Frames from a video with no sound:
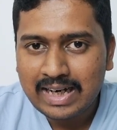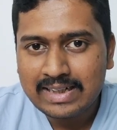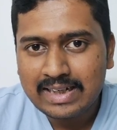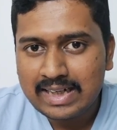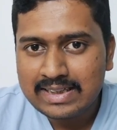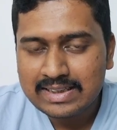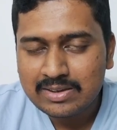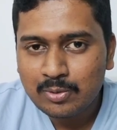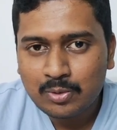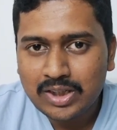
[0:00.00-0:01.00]
and then I'll
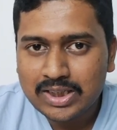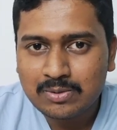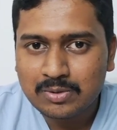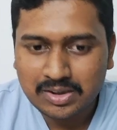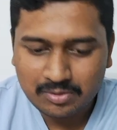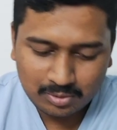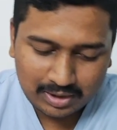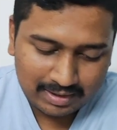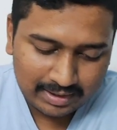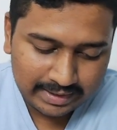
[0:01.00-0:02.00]
just go to next question. So
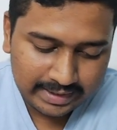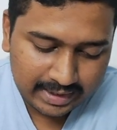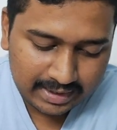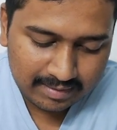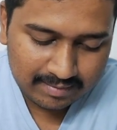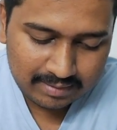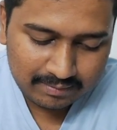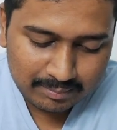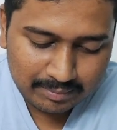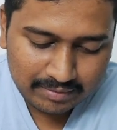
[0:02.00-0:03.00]
I'll dedicate less
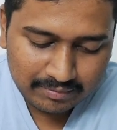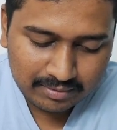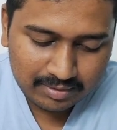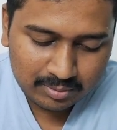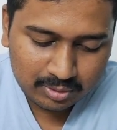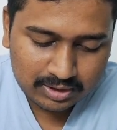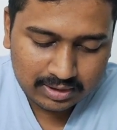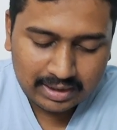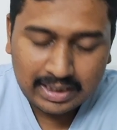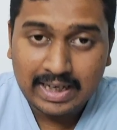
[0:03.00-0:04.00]
than 1 minute for this
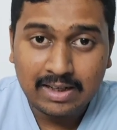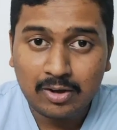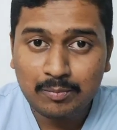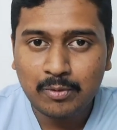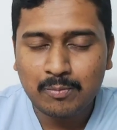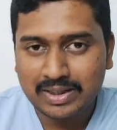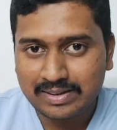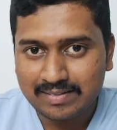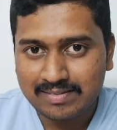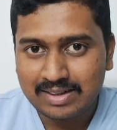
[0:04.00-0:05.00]
question. I'll not
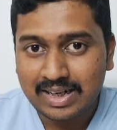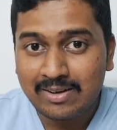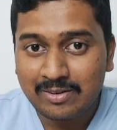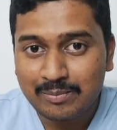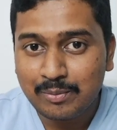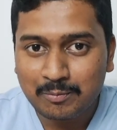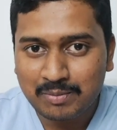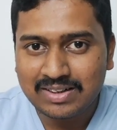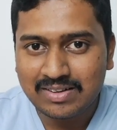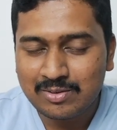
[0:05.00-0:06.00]
bookmark this.
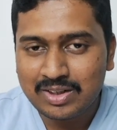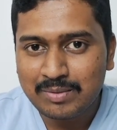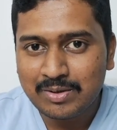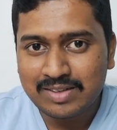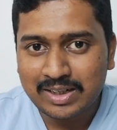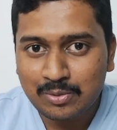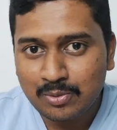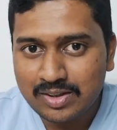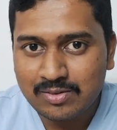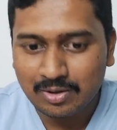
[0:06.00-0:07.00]
Okay, because I
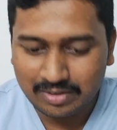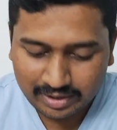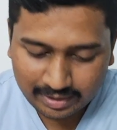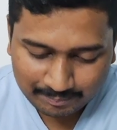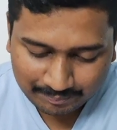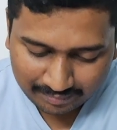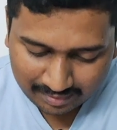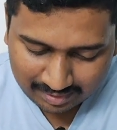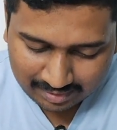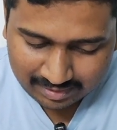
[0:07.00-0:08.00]
know this already.
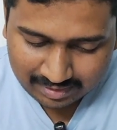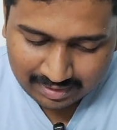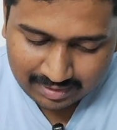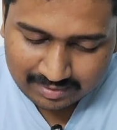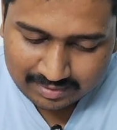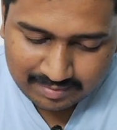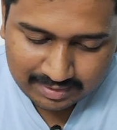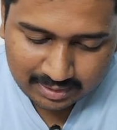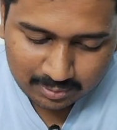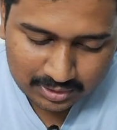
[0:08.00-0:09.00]
See the
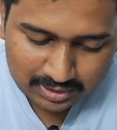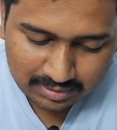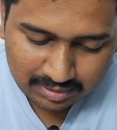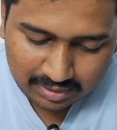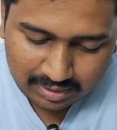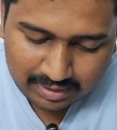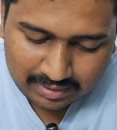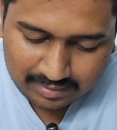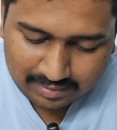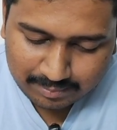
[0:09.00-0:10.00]
second question.
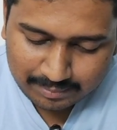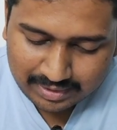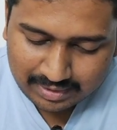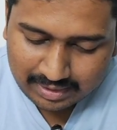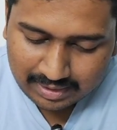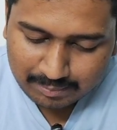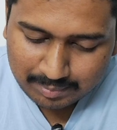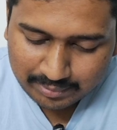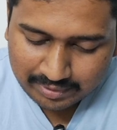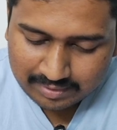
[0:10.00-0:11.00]
This is mainly a
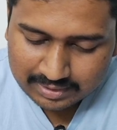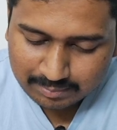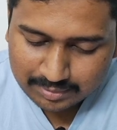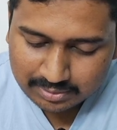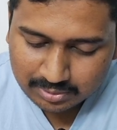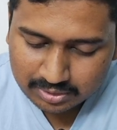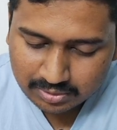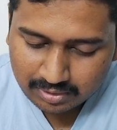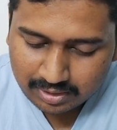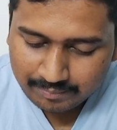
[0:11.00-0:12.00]
memorization based
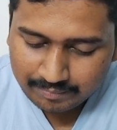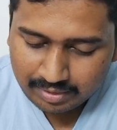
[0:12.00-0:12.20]
question. Okay,